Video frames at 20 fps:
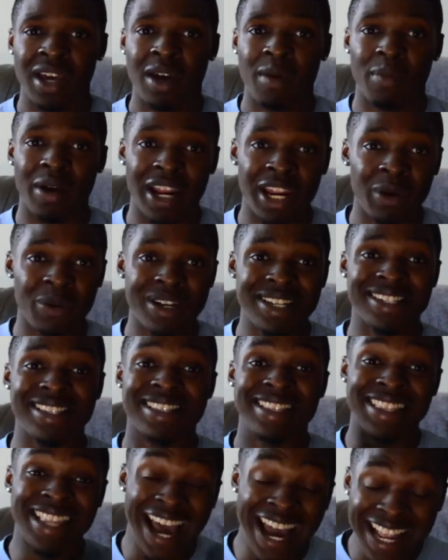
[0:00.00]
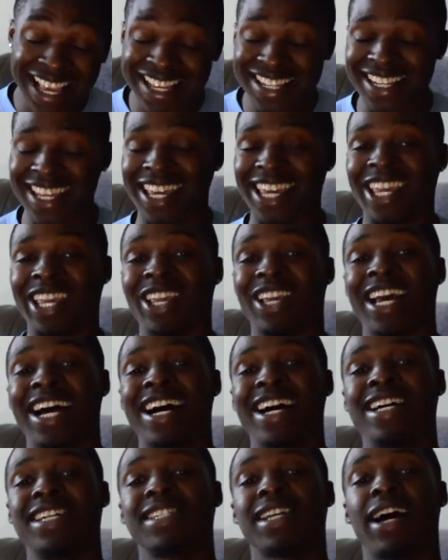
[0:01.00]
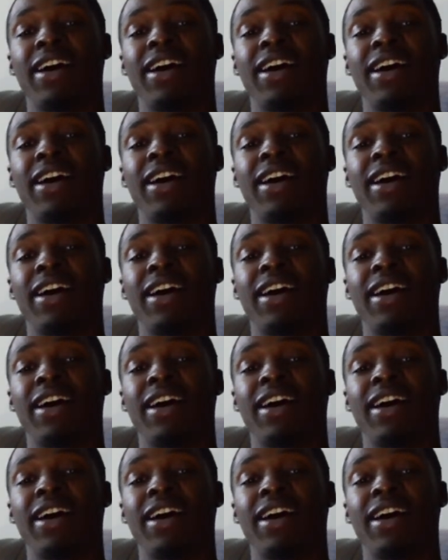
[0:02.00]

But anyways, that is it, guys.